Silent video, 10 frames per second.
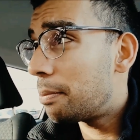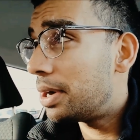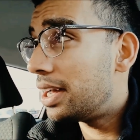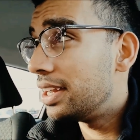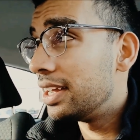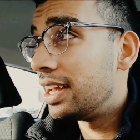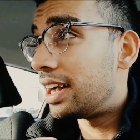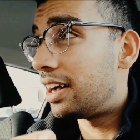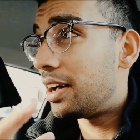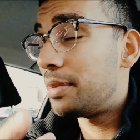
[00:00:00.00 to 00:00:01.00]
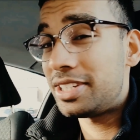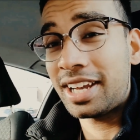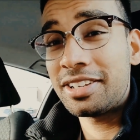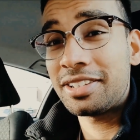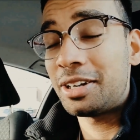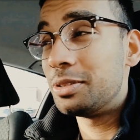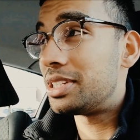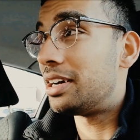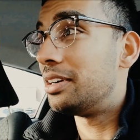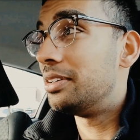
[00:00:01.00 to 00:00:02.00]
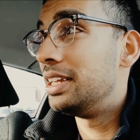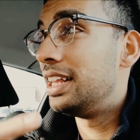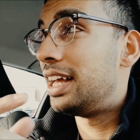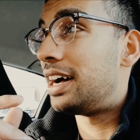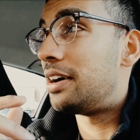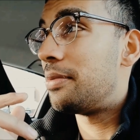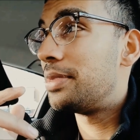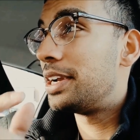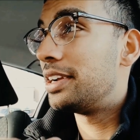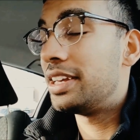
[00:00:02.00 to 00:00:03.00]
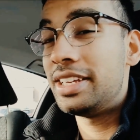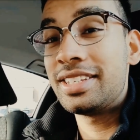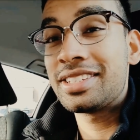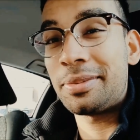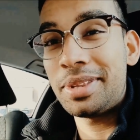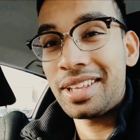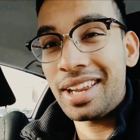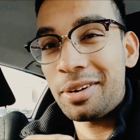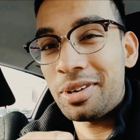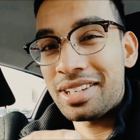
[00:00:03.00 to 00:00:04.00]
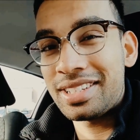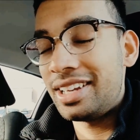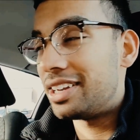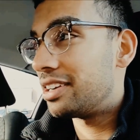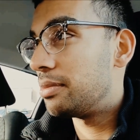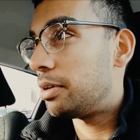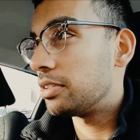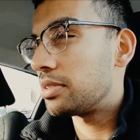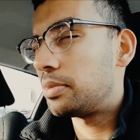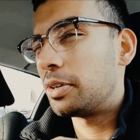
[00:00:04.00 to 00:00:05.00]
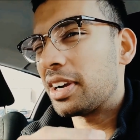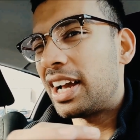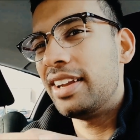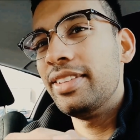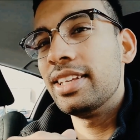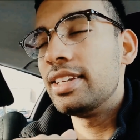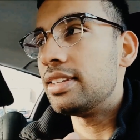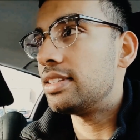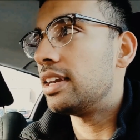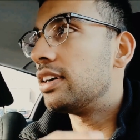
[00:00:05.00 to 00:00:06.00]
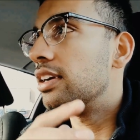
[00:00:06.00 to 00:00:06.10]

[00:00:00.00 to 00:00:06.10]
but uh, I'm gonna check into the hotel. Um, there is something that I want to see here in Baltimore, kind of in the DC